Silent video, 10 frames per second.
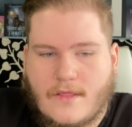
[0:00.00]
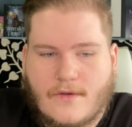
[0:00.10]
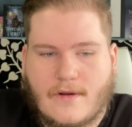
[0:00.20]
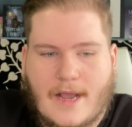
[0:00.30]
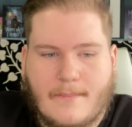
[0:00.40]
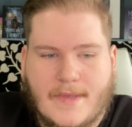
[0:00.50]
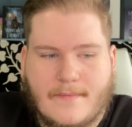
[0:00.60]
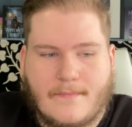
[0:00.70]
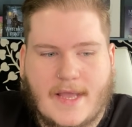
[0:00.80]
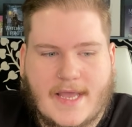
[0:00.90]
Throughout
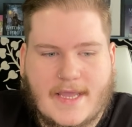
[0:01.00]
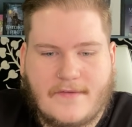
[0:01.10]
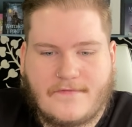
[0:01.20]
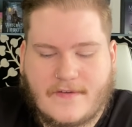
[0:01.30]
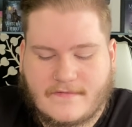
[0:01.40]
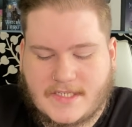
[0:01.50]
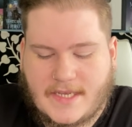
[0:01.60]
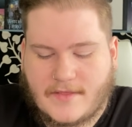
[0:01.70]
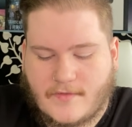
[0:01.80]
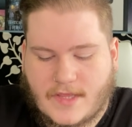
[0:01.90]
mid-May,
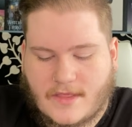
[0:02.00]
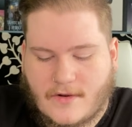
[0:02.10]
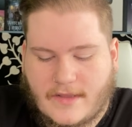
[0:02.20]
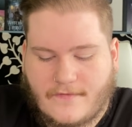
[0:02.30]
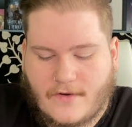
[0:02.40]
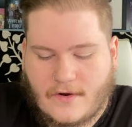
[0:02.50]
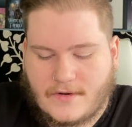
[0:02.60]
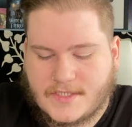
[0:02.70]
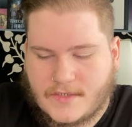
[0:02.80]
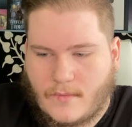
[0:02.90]
15th through the
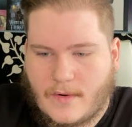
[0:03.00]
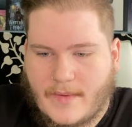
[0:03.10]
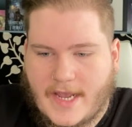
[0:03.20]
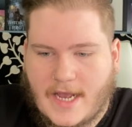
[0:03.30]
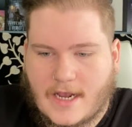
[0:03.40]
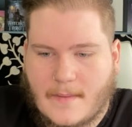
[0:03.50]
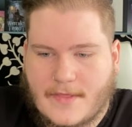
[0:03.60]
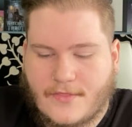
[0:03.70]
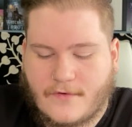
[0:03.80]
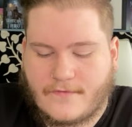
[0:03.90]
31st. What do we got
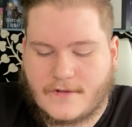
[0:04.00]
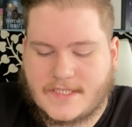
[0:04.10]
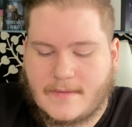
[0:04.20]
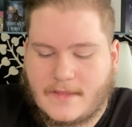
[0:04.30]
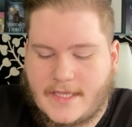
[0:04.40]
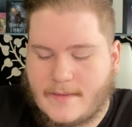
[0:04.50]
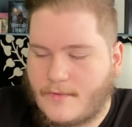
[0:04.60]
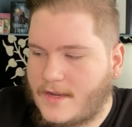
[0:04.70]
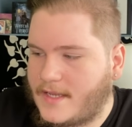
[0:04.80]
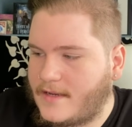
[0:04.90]
coming through for Team
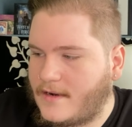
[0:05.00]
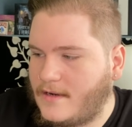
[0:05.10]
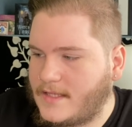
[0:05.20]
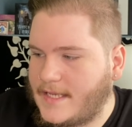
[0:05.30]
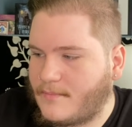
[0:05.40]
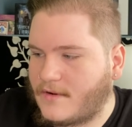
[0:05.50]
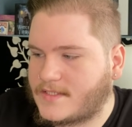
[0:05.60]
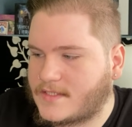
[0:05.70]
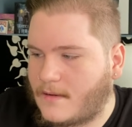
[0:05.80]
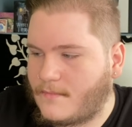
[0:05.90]
Libra here? Libra,
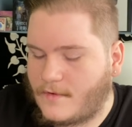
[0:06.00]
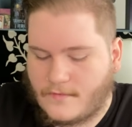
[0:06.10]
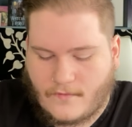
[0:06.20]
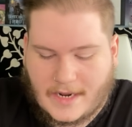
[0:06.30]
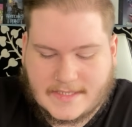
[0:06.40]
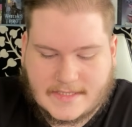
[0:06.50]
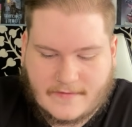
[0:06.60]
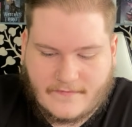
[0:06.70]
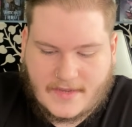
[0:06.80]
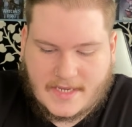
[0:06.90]
Sun, Moon, Rising,
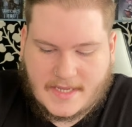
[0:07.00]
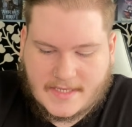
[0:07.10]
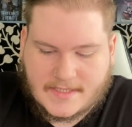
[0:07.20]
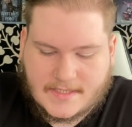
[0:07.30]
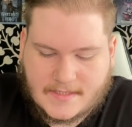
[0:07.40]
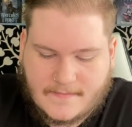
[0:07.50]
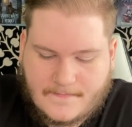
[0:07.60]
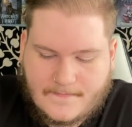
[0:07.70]
Venus.